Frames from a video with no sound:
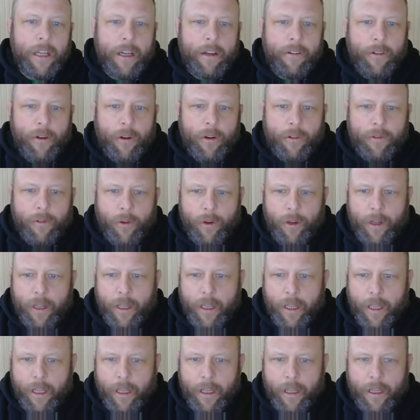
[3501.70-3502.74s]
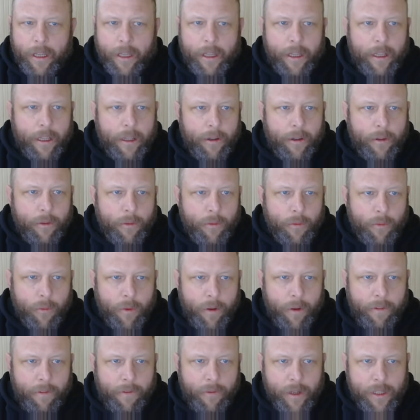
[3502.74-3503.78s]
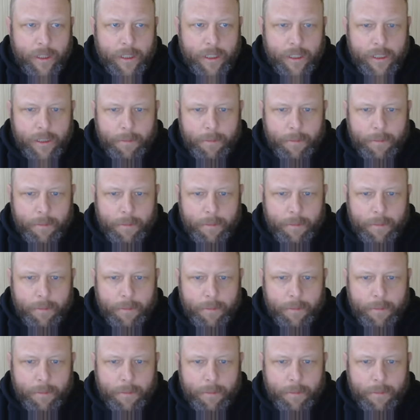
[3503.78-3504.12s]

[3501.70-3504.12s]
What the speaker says: Have a look through in here, refresh this